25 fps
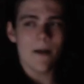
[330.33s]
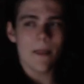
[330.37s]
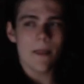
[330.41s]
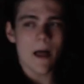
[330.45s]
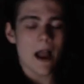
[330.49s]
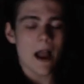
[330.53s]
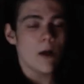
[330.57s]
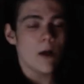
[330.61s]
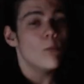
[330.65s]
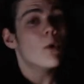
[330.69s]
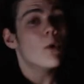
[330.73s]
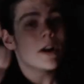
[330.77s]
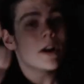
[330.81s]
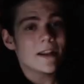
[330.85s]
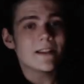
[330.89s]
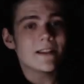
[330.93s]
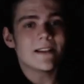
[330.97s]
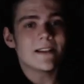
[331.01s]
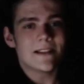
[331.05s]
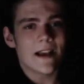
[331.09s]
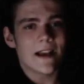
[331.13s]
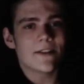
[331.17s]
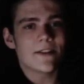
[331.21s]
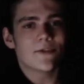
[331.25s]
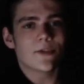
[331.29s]
I wanted the
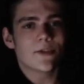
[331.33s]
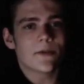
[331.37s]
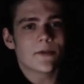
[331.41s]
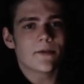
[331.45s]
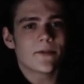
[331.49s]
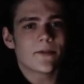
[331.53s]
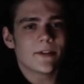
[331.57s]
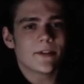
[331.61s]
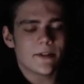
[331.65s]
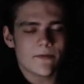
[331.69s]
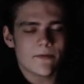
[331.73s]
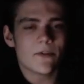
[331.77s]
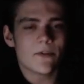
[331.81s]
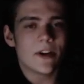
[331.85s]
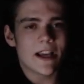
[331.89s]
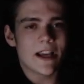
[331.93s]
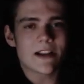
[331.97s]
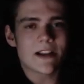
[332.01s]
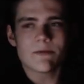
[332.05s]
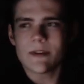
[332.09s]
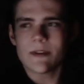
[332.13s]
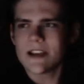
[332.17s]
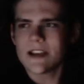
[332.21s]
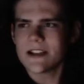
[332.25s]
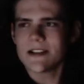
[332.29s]
schedule for next
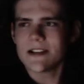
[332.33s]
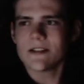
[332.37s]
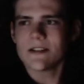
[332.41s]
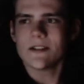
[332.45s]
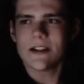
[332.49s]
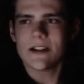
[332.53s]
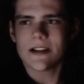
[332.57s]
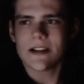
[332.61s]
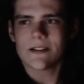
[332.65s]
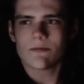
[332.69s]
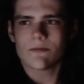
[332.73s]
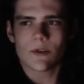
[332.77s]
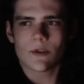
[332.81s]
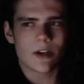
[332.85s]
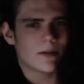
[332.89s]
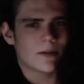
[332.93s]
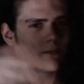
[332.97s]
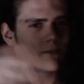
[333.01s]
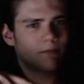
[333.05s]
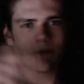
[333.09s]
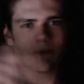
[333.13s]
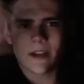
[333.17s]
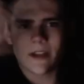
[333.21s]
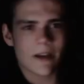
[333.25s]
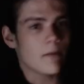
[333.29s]
week, considering it we're
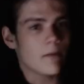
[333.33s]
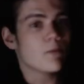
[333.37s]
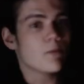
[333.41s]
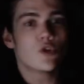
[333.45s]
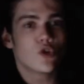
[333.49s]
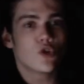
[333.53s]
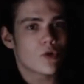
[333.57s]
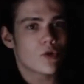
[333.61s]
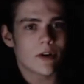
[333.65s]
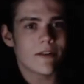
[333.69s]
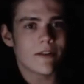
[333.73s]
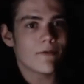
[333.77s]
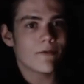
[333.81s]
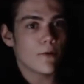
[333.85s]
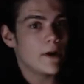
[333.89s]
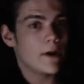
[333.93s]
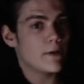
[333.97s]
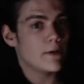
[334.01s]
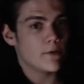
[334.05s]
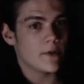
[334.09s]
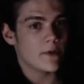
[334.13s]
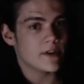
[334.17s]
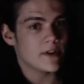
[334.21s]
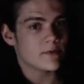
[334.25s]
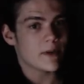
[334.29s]
like a majority of the way
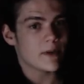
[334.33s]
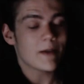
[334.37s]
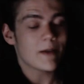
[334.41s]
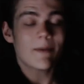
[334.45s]
through this week.